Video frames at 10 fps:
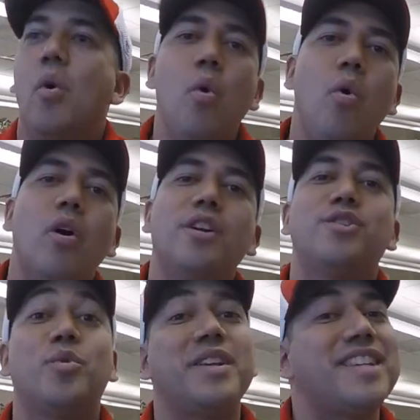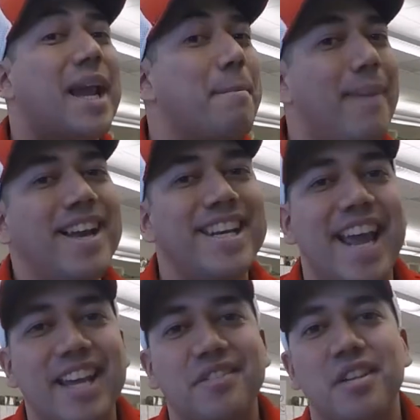Or do we take
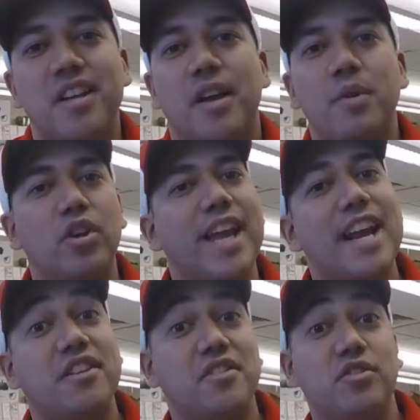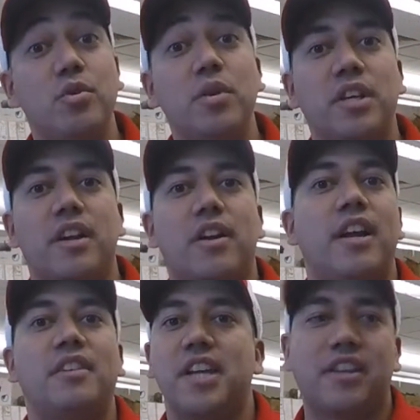Mondays, we look at it as a new year,
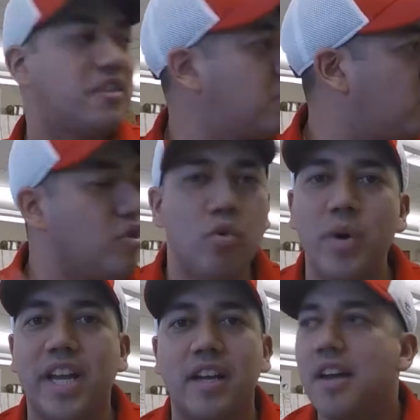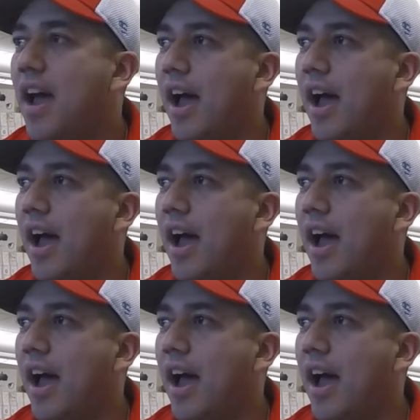and it's like, this is a new week.